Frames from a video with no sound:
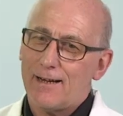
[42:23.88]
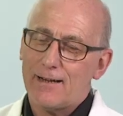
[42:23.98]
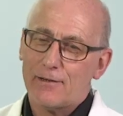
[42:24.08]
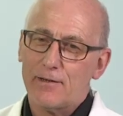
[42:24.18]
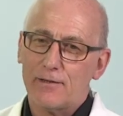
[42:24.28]

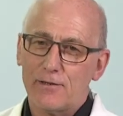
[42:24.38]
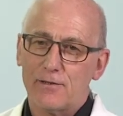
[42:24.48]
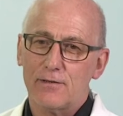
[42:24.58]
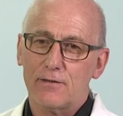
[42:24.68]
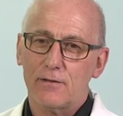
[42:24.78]
I think
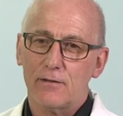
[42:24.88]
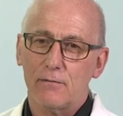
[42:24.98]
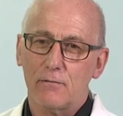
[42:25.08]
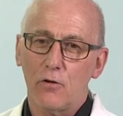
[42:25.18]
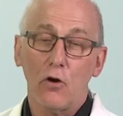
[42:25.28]
this is
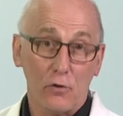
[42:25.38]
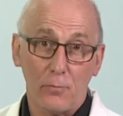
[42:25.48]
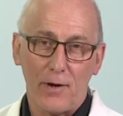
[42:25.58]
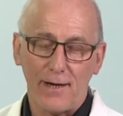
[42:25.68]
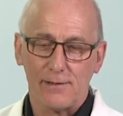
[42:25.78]
not
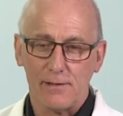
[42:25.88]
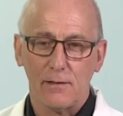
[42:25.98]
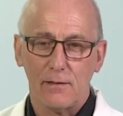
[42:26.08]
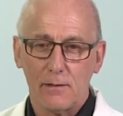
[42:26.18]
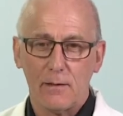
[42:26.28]
good
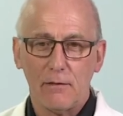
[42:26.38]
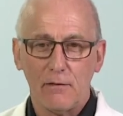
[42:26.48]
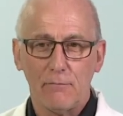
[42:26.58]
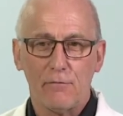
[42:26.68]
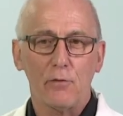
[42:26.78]
practice.
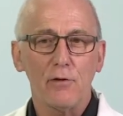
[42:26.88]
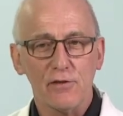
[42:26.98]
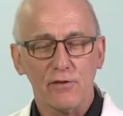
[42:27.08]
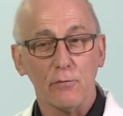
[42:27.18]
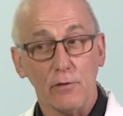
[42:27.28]
And for the
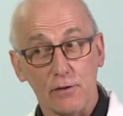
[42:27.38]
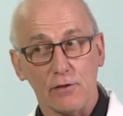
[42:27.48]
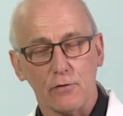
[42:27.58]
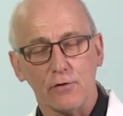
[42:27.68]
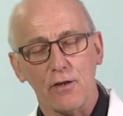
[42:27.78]
reasons that we'll
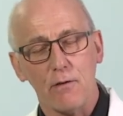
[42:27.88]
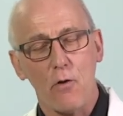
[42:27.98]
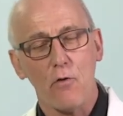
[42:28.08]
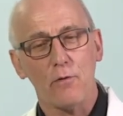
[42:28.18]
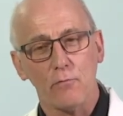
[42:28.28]
discuss in a
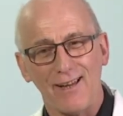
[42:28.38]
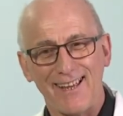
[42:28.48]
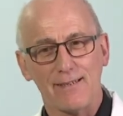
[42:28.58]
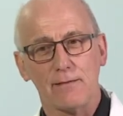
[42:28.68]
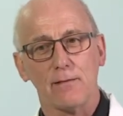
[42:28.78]
moment
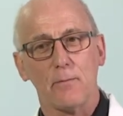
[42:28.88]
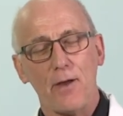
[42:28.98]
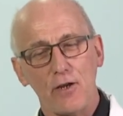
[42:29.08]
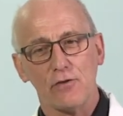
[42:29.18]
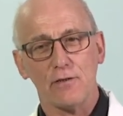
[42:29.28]
related to the
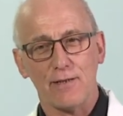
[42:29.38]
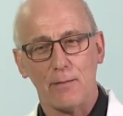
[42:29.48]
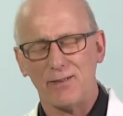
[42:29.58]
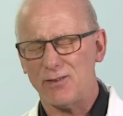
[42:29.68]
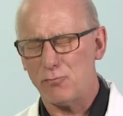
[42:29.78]
patient
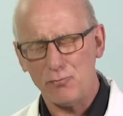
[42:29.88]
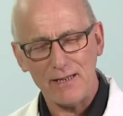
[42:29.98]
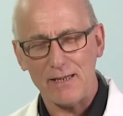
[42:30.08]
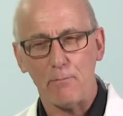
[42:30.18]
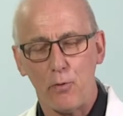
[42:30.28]
sample, it's
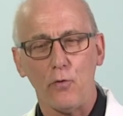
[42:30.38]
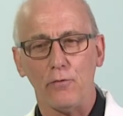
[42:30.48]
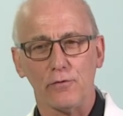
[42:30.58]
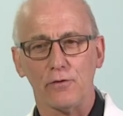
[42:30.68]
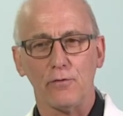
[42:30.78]
really
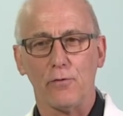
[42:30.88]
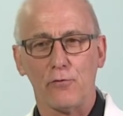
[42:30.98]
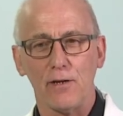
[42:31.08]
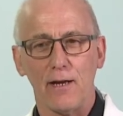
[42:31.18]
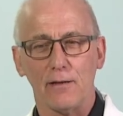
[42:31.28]
important to do
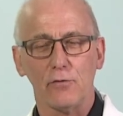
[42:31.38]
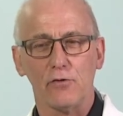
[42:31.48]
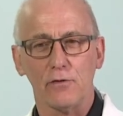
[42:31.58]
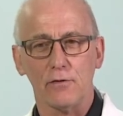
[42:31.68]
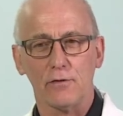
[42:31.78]
3
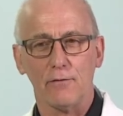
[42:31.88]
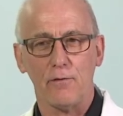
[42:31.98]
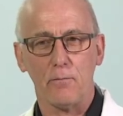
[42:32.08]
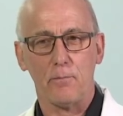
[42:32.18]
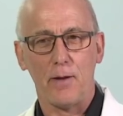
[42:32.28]
dilutions of
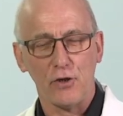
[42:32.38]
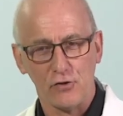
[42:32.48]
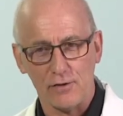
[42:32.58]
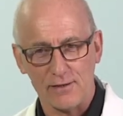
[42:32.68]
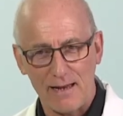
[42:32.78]
the
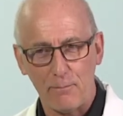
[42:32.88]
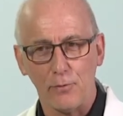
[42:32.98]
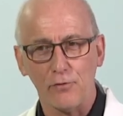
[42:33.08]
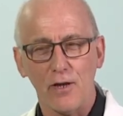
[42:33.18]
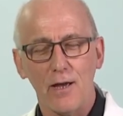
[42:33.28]
patient
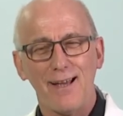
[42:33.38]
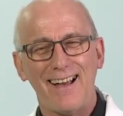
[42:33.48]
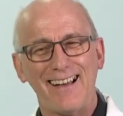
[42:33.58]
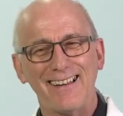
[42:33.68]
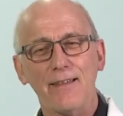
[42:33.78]
samples.
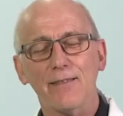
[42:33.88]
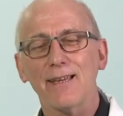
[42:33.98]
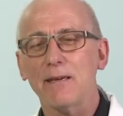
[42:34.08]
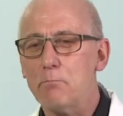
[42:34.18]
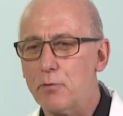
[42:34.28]
And I
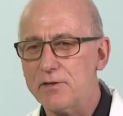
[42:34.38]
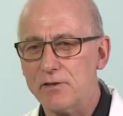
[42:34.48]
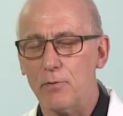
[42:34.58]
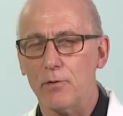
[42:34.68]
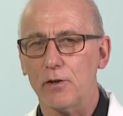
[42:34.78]
think in
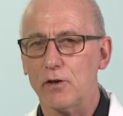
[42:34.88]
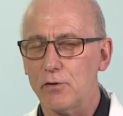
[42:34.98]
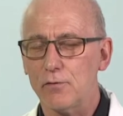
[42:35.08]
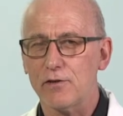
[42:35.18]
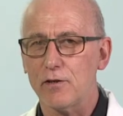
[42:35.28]
principle, the
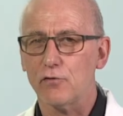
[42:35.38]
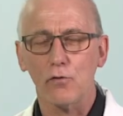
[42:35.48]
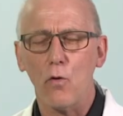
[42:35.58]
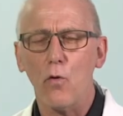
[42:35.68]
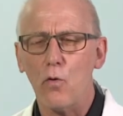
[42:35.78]
QC
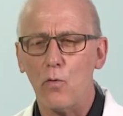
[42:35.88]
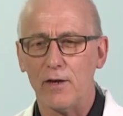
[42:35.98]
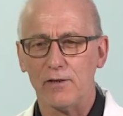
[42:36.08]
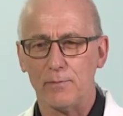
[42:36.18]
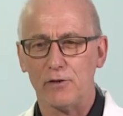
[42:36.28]
should
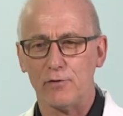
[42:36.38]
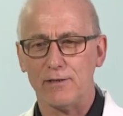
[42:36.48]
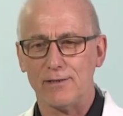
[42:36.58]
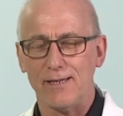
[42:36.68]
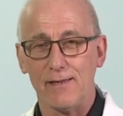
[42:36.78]
always be
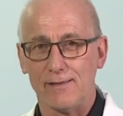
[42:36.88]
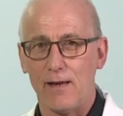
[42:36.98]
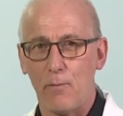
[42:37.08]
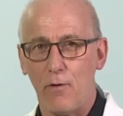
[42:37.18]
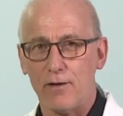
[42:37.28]
treated in the
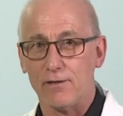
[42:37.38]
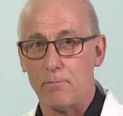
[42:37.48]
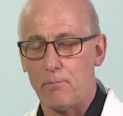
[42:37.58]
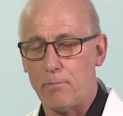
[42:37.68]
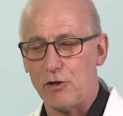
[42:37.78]
same way as the
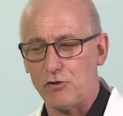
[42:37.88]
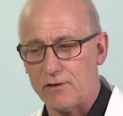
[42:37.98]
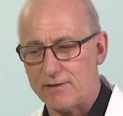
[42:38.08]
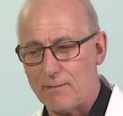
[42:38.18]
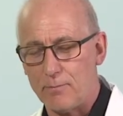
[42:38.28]

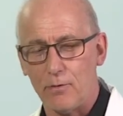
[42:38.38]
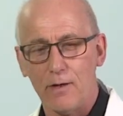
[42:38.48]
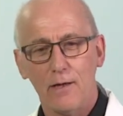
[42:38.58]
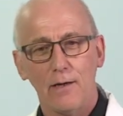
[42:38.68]
patient sample.